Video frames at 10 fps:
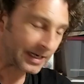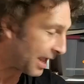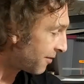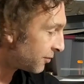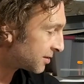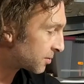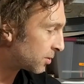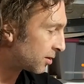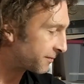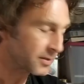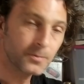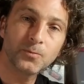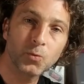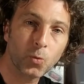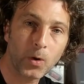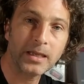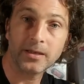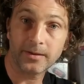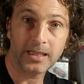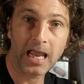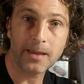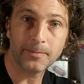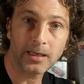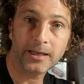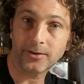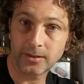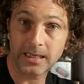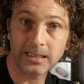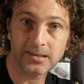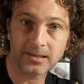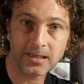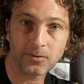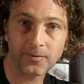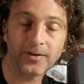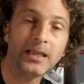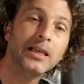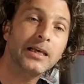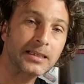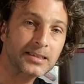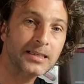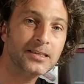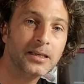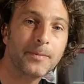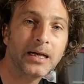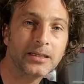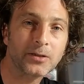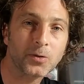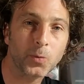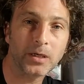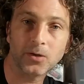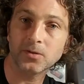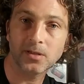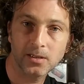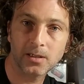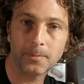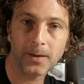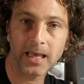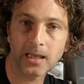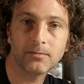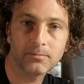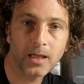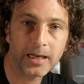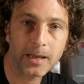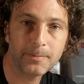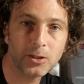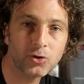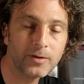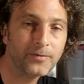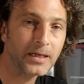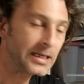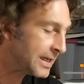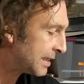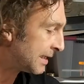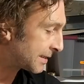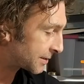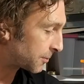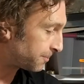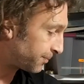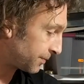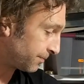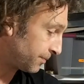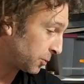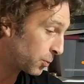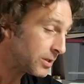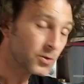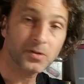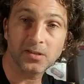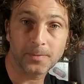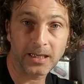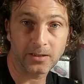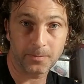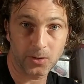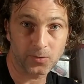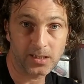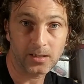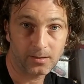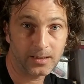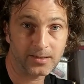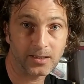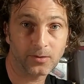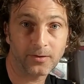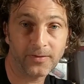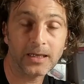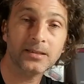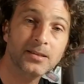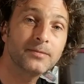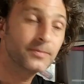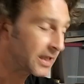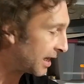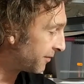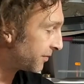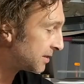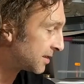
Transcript: And every so often, when the emulator needs a sound file, it sends a command out to Windows to play an MP3 file. So Windows is playing the music and sound effects, and